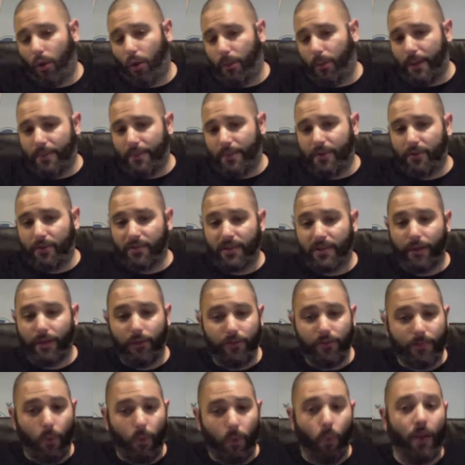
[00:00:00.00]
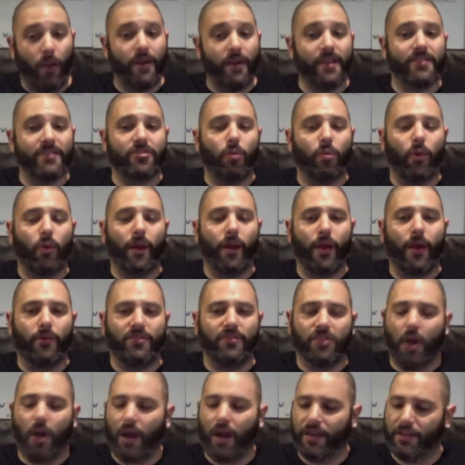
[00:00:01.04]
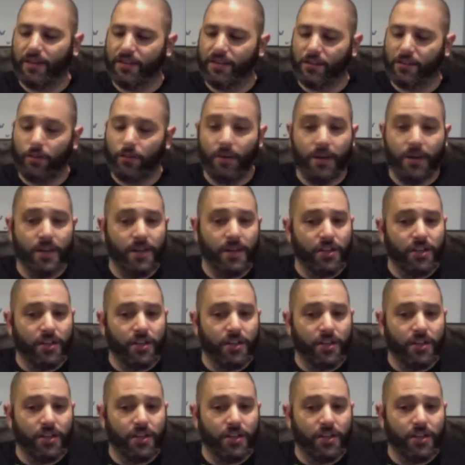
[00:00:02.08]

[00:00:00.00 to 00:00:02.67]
or maybe there's others, but Wendy is the one I was talking to.